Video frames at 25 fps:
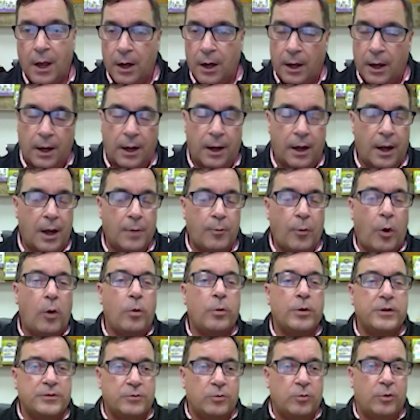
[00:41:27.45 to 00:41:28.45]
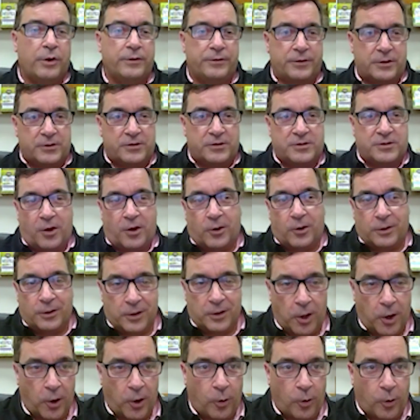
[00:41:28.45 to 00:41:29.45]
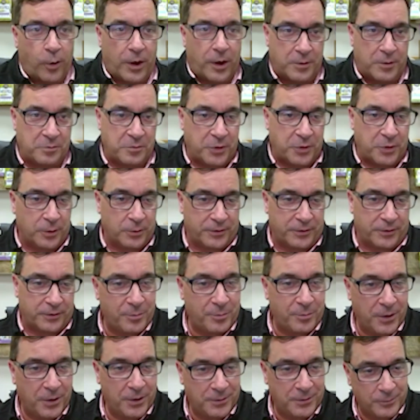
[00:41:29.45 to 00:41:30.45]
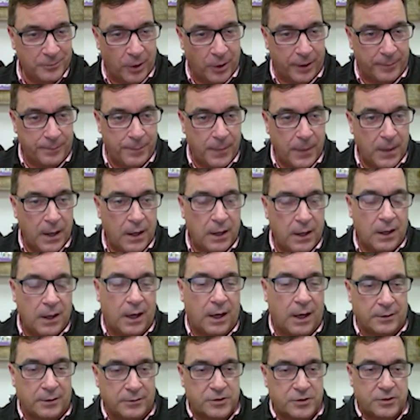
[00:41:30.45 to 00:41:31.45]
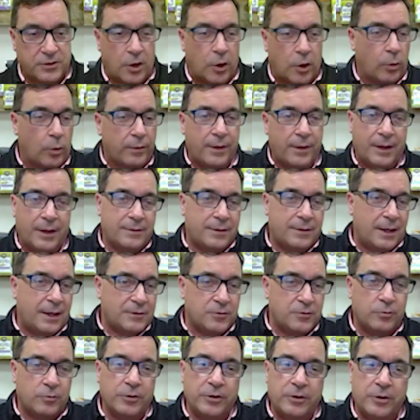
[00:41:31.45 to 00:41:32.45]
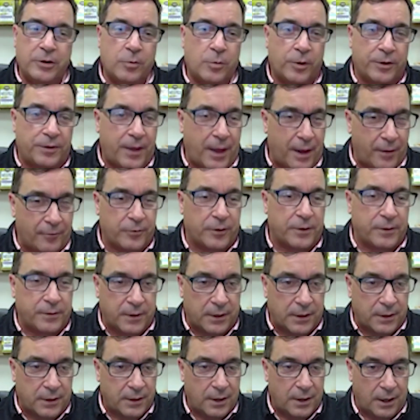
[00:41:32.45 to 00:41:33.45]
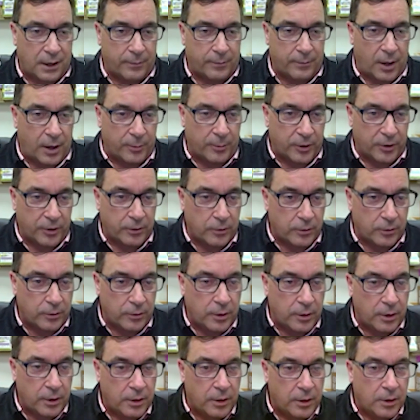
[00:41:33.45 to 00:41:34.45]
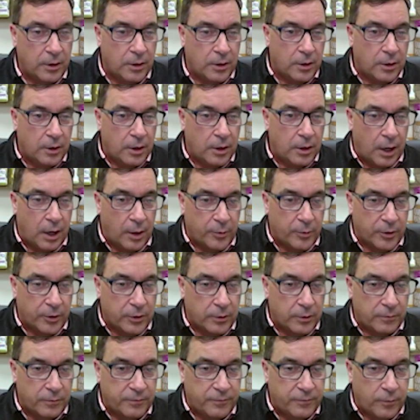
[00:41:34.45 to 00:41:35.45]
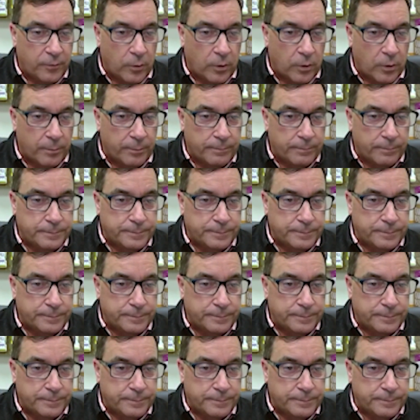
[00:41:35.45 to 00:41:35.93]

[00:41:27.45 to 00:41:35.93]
I'm always one to start low and build up, right? And so that's really with everything. I'm a good form.